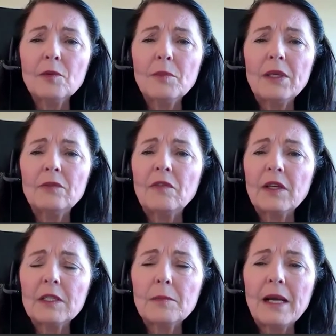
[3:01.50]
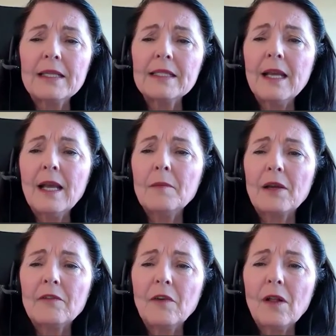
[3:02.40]
been re-victimized by
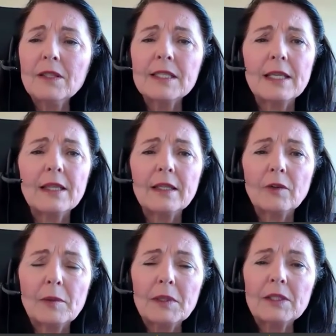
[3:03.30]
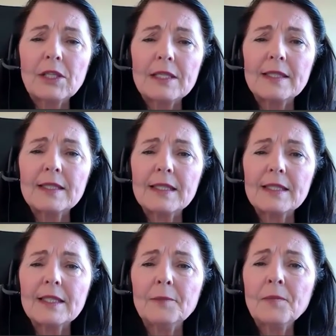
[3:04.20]
faults in the criminal justice
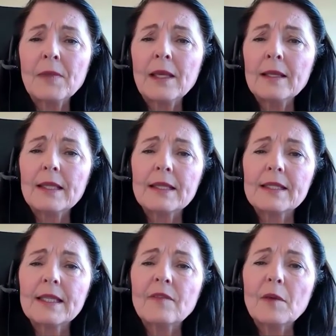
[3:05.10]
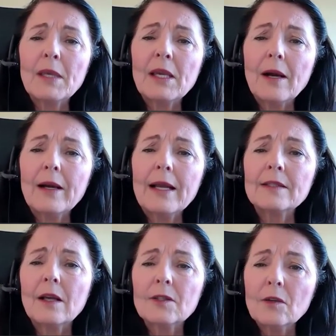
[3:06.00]
system that the CVBR has
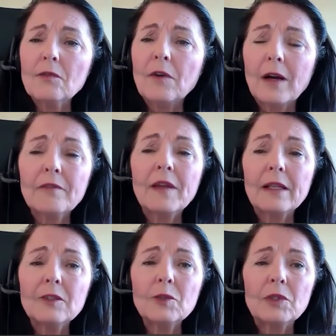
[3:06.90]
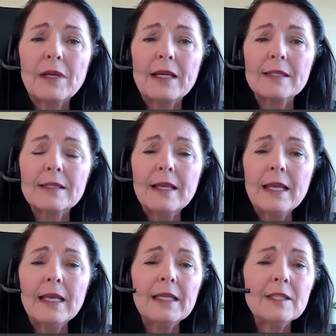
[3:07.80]
so far failed to address.
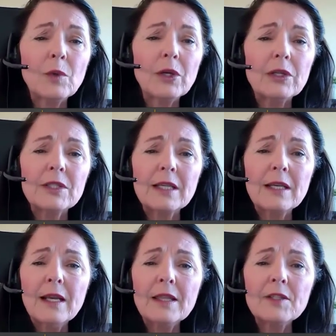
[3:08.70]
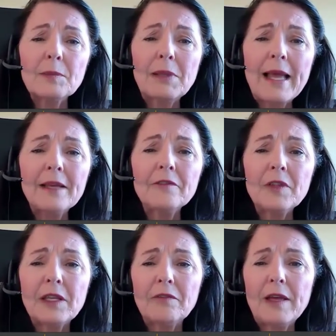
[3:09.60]
In his words, there's a plan for
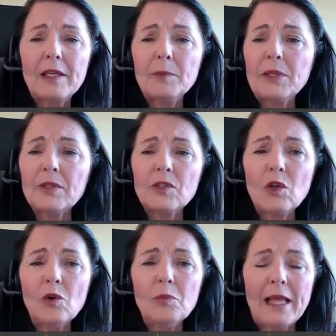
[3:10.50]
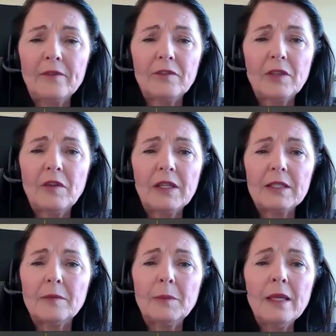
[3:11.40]
the offender, but there's no plan for the
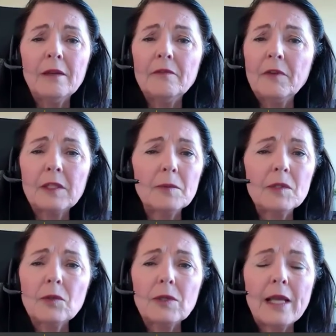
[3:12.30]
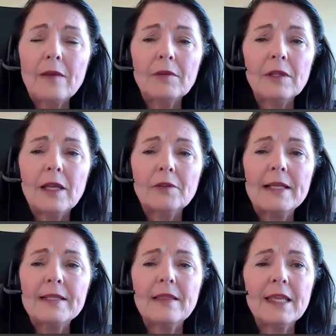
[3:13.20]
victim. Victims don't have a lot of
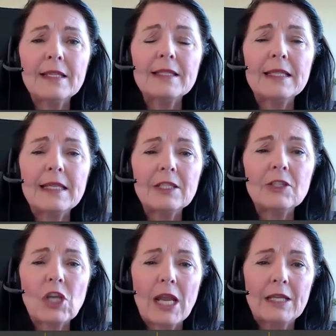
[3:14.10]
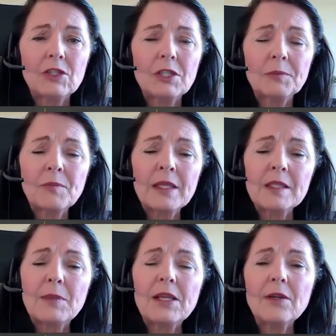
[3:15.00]
rights and things need to change.
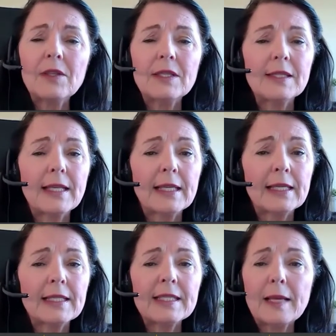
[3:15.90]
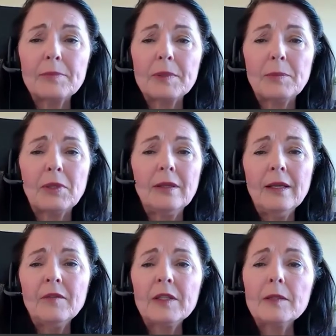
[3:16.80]
Speaker, this is unacceptable.
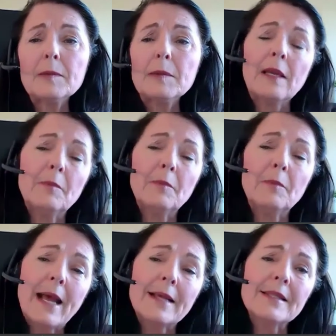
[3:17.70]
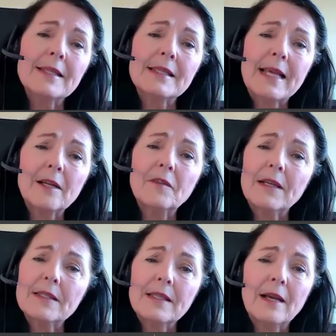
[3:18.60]
Victims have been asked to
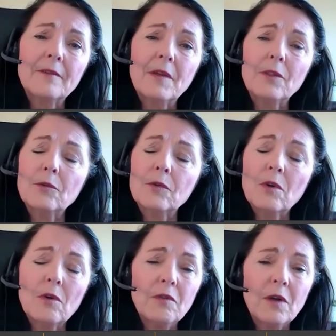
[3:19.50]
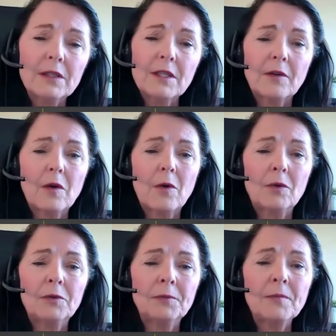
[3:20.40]
sacrifice enough and through no fault of their own.